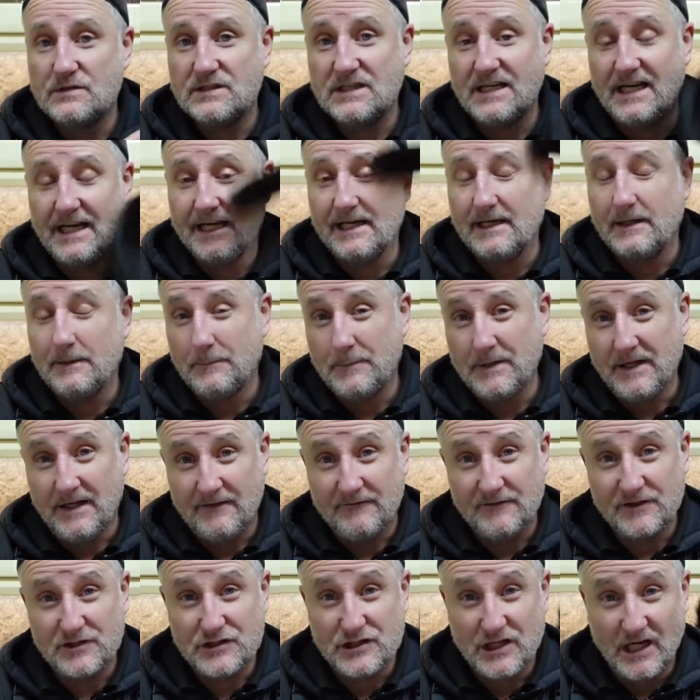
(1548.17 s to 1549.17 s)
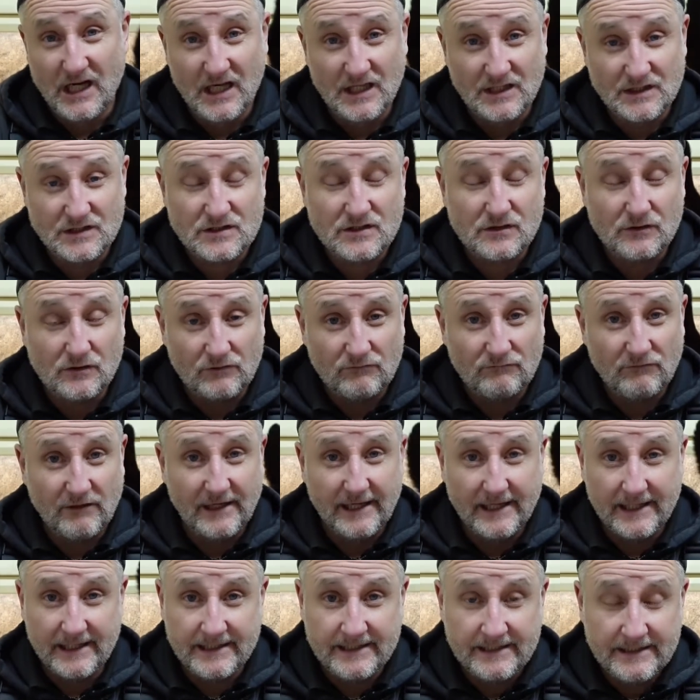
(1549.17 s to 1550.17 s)
taking a bit of a chance on,
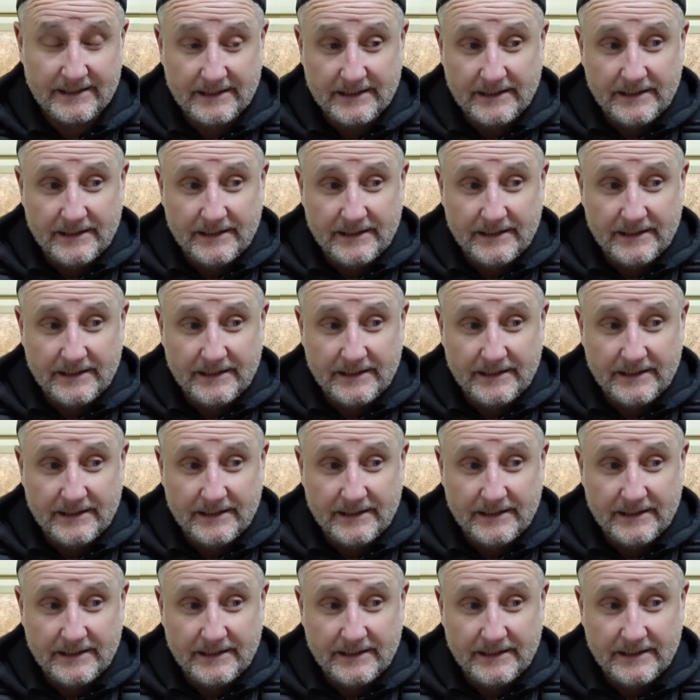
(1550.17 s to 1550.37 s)
really.